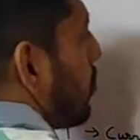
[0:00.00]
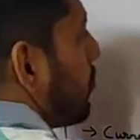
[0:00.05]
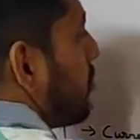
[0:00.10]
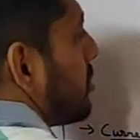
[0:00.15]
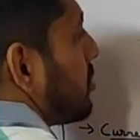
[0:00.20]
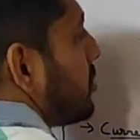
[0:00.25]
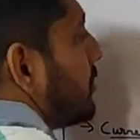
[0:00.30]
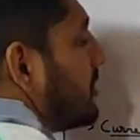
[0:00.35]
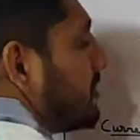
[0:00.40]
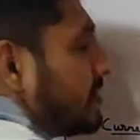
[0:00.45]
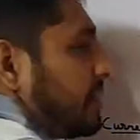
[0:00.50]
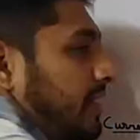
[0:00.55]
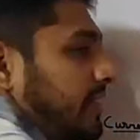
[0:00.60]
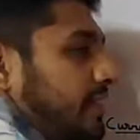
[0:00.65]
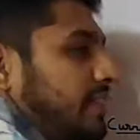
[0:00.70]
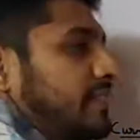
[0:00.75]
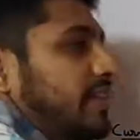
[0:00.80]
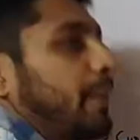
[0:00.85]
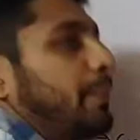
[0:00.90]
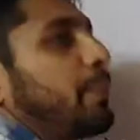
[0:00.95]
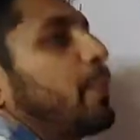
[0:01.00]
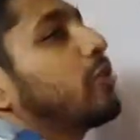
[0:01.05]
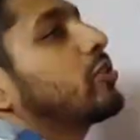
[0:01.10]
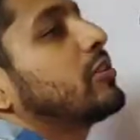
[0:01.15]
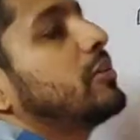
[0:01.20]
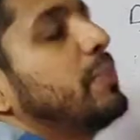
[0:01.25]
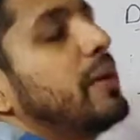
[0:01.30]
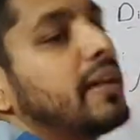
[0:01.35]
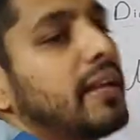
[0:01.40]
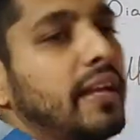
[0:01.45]
which means it is
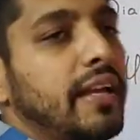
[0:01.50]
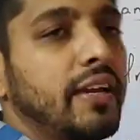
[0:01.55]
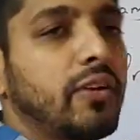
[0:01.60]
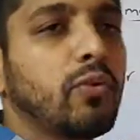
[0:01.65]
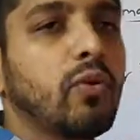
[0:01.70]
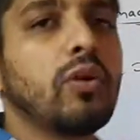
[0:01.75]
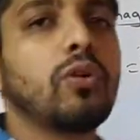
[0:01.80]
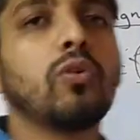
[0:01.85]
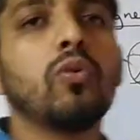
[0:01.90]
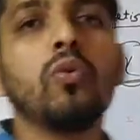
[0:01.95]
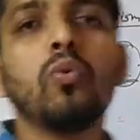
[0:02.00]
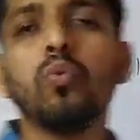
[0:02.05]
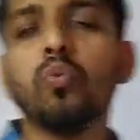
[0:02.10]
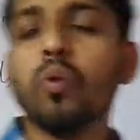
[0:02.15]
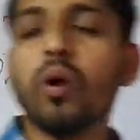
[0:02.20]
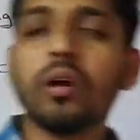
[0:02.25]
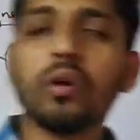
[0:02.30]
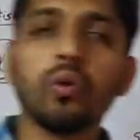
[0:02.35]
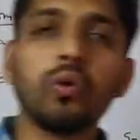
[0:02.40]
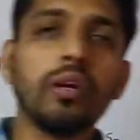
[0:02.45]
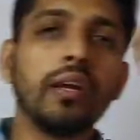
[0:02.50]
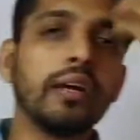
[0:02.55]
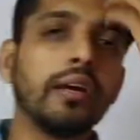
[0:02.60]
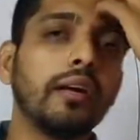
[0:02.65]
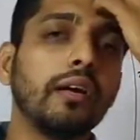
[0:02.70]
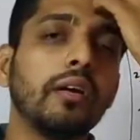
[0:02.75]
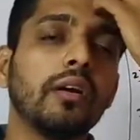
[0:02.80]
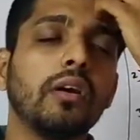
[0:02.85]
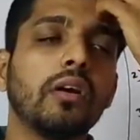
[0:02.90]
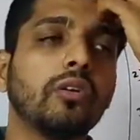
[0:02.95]
approximately equal to 1 only.
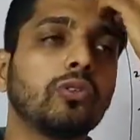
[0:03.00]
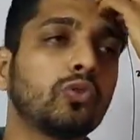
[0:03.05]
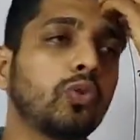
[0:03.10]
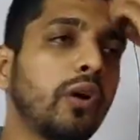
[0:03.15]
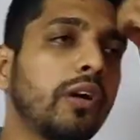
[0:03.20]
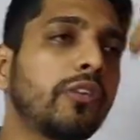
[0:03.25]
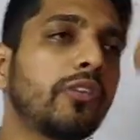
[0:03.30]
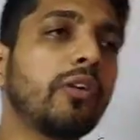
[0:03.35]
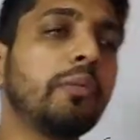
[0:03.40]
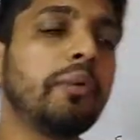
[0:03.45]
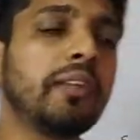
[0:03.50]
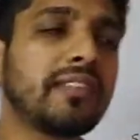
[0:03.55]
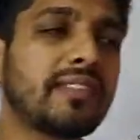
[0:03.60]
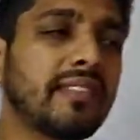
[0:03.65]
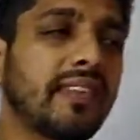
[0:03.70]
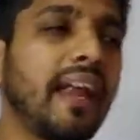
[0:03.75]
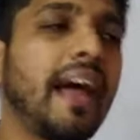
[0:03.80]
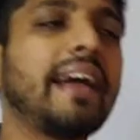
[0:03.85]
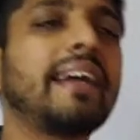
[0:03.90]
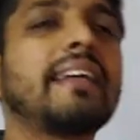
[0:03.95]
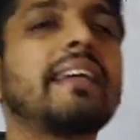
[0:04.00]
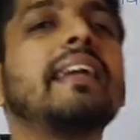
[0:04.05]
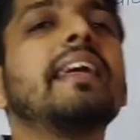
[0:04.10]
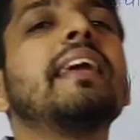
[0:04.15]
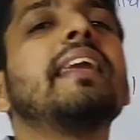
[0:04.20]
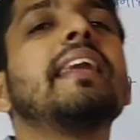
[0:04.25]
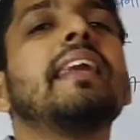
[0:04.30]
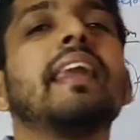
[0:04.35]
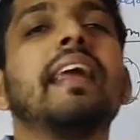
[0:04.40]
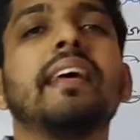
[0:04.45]
So it will be
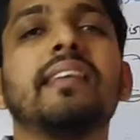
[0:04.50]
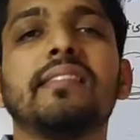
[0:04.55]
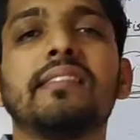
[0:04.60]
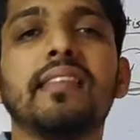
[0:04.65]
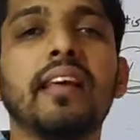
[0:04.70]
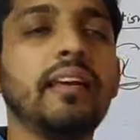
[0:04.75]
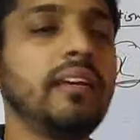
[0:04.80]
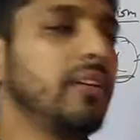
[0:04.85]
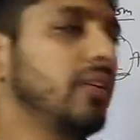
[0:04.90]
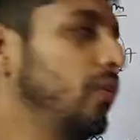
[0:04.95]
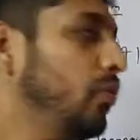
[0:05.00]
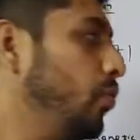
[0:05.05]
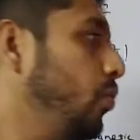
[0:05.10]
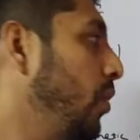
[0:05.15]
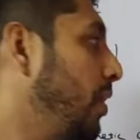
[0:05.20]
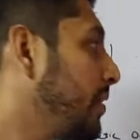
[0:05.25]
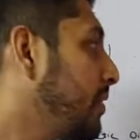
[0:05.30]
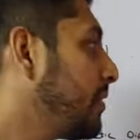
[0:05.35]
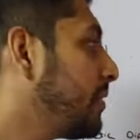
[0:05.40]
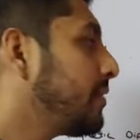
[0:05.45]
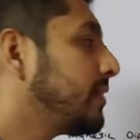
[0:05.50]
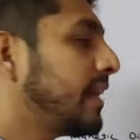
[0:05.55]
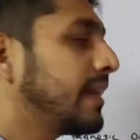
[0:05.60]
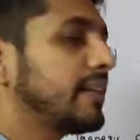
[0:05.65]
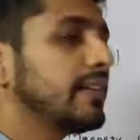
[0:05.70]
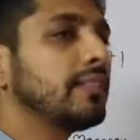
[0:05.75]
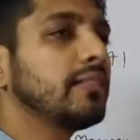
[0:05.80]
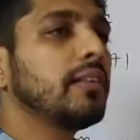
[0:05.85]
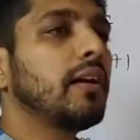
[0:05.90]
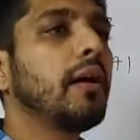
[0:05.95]
slightly less than 1. That
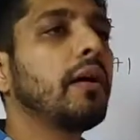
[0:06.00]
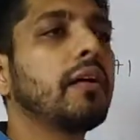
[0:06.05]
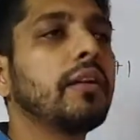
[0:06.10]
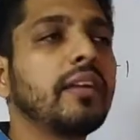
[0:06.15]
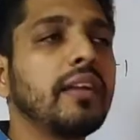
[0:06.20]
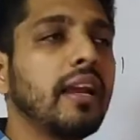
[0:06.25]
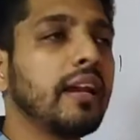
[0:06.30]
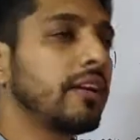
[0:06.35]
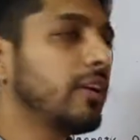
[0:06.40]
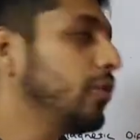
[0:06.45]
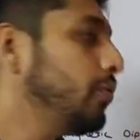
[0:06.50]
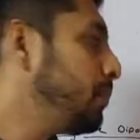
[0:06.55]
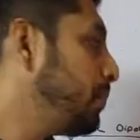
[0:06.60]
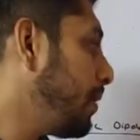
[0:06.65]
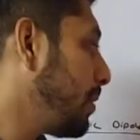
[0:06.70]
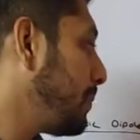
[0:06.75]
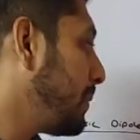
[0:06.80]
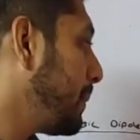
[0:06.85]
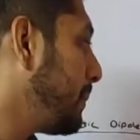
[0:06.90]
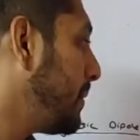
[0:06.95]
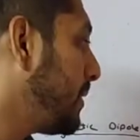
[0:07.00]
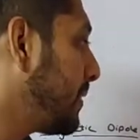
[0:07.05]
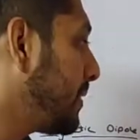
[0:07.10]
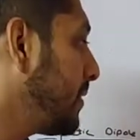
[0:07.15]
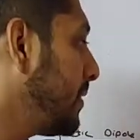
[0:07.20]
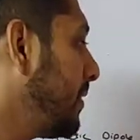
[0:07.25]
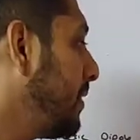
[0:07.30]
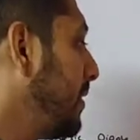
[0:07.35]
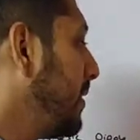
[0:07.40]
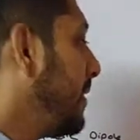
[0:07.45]
is relative permeability.
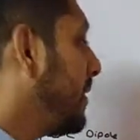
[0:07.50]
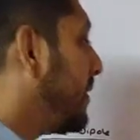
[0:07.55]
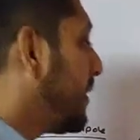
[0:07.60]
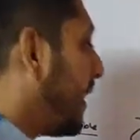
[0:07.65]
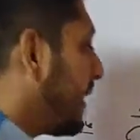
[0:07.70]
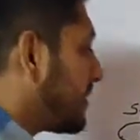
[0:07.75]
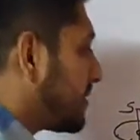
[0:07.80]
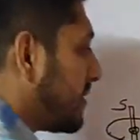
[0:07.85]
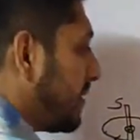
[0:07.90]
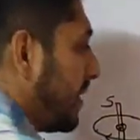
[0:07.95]
Next,